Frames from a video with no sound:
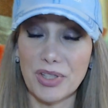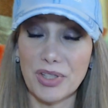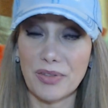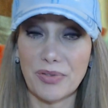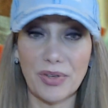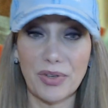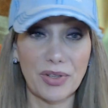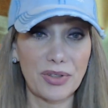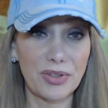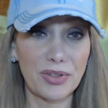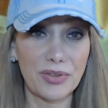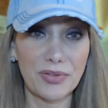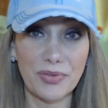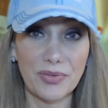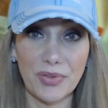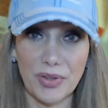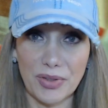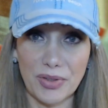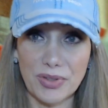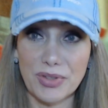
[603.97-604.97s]
I've heard of
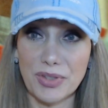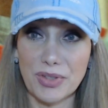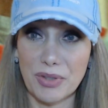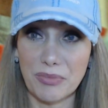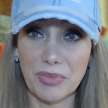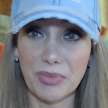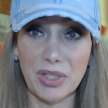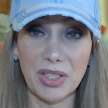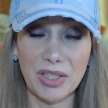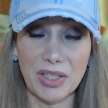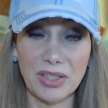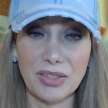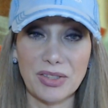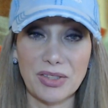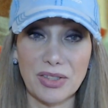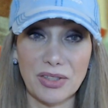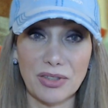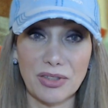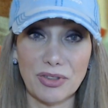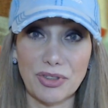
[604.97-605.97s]
some
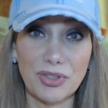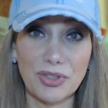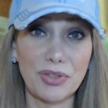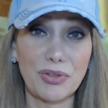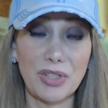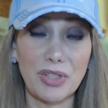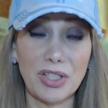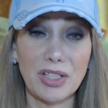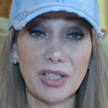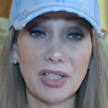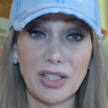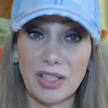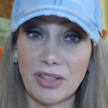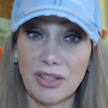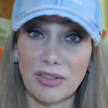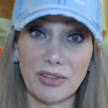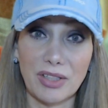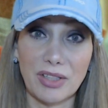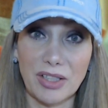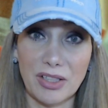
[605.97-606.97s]
kids shooting and
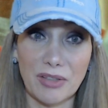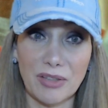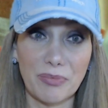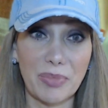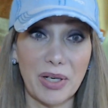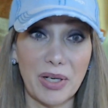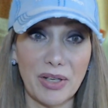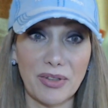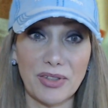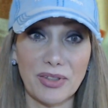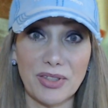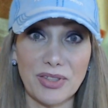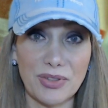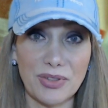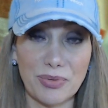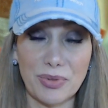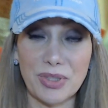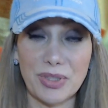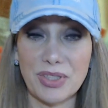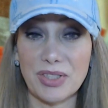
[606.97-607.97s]
killing their
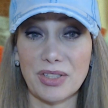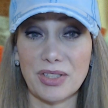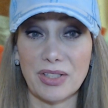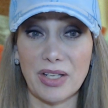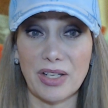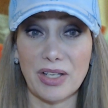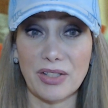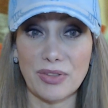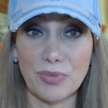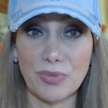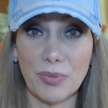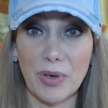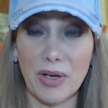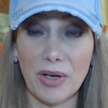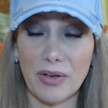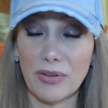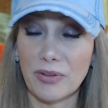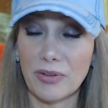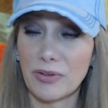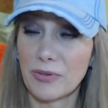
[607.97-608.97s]
parents recently as
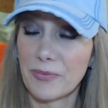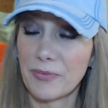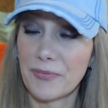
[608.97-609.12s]
well.